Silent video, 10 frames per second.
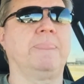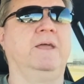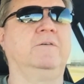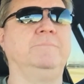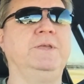
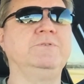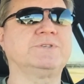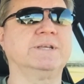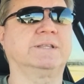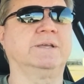of
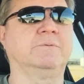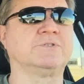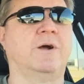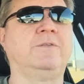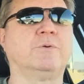music that
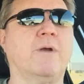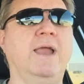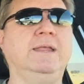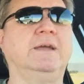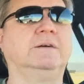was on the
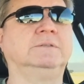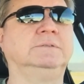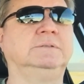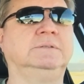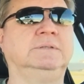radio
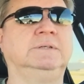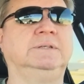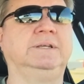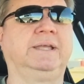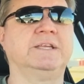
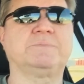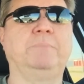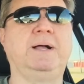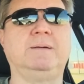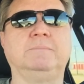that gets
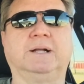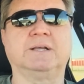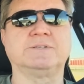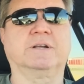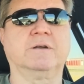bumped
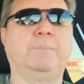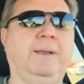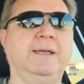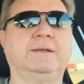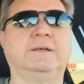because they're going to
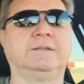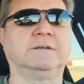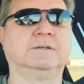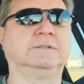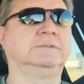play
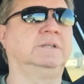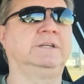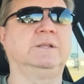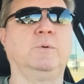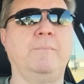another
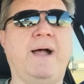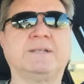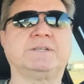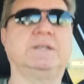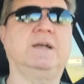one,
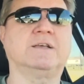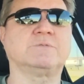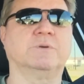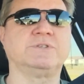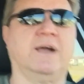Bites the
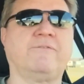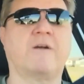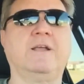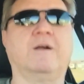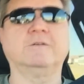Dust, which I've
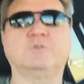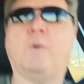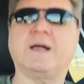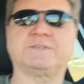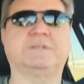already heard
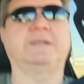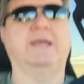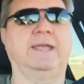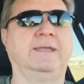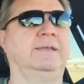twice today.